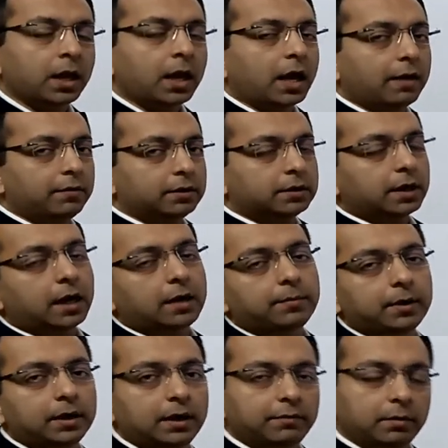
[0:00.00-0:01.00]
I will try
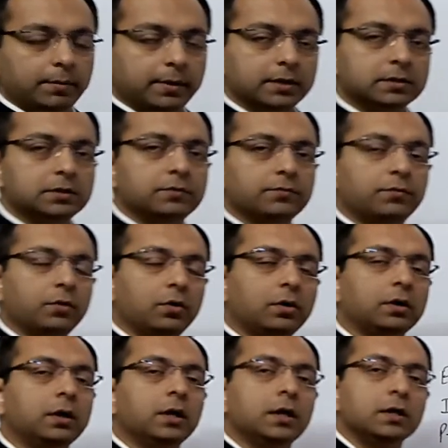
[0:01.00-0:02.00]
my level best
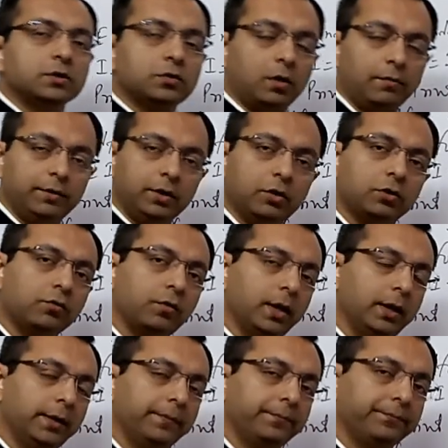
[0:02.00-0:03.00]
for solving your
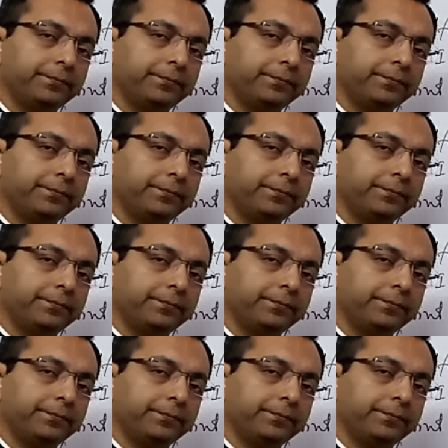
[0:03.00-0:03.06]
query.